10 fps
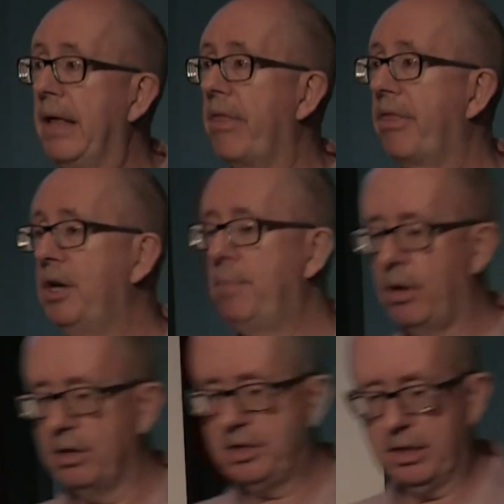
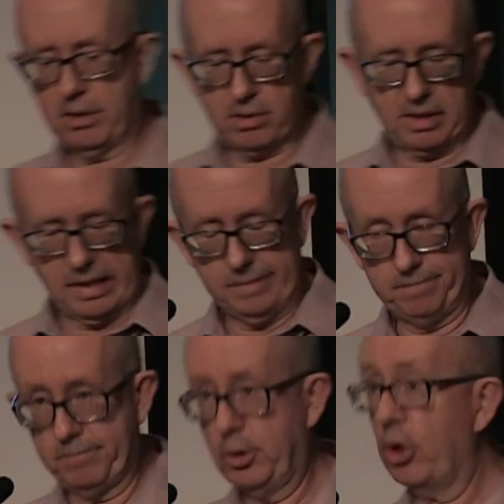third-party
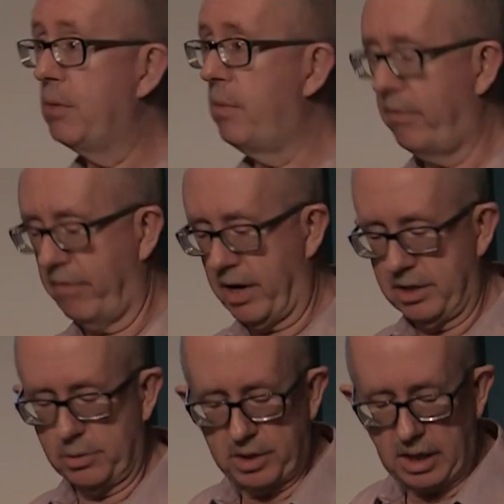document
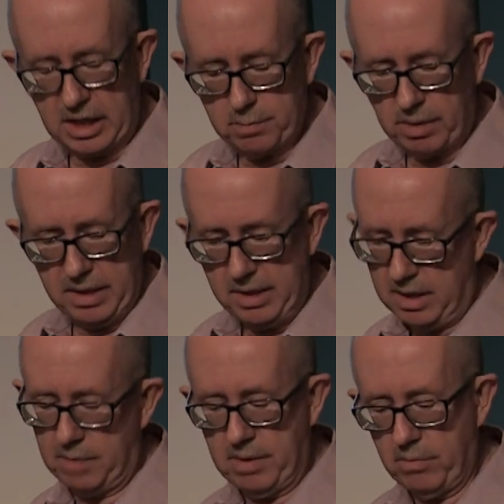providers, which I'll explain
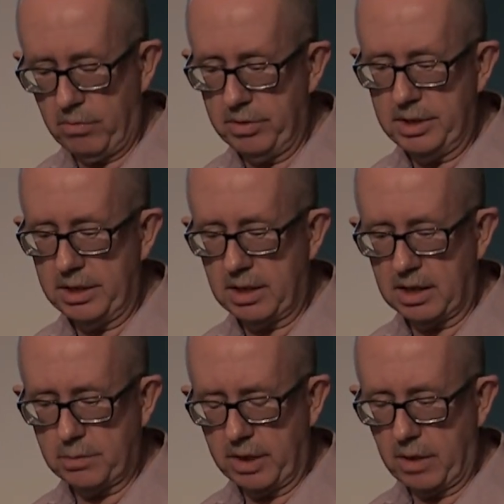a bit more in
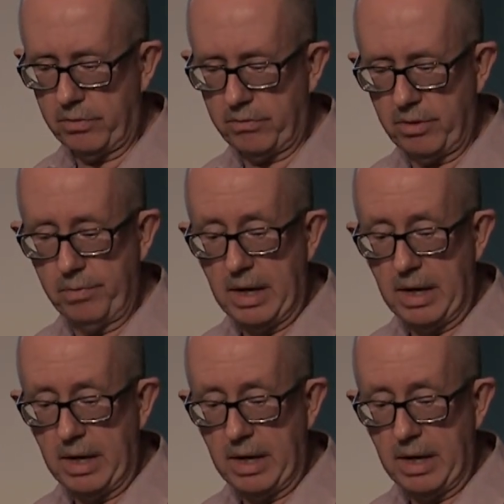detail as we go through.